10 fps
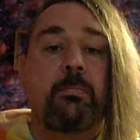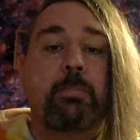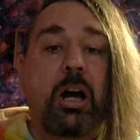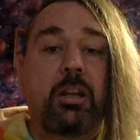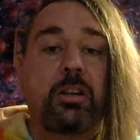
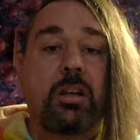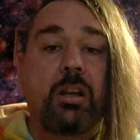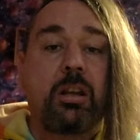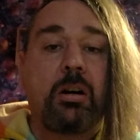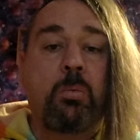But
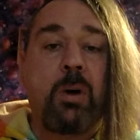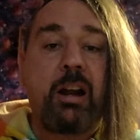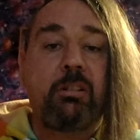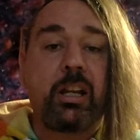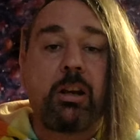
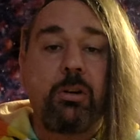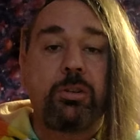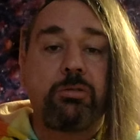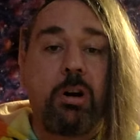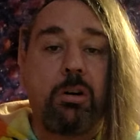where it
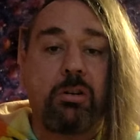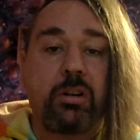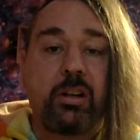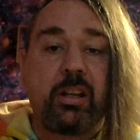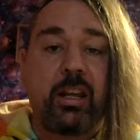goes
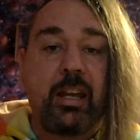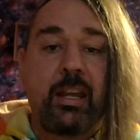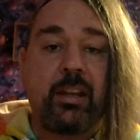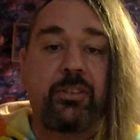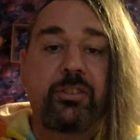wrong
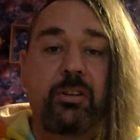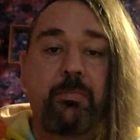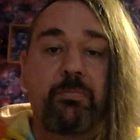is